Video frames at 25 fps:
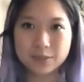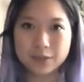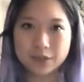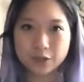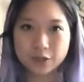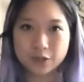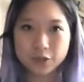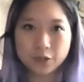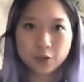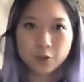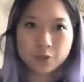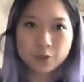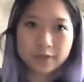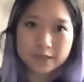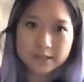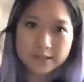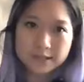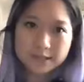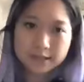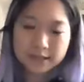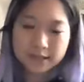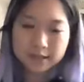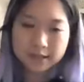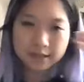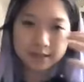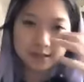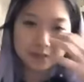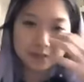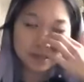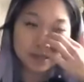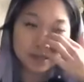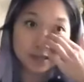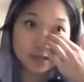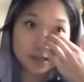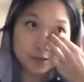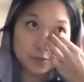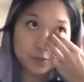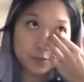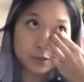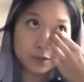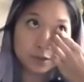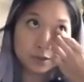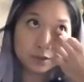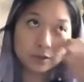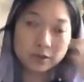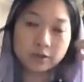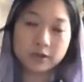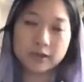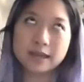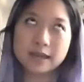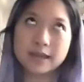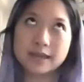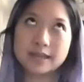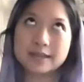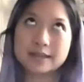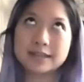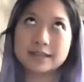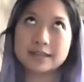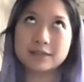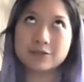when you're noticing the when you look at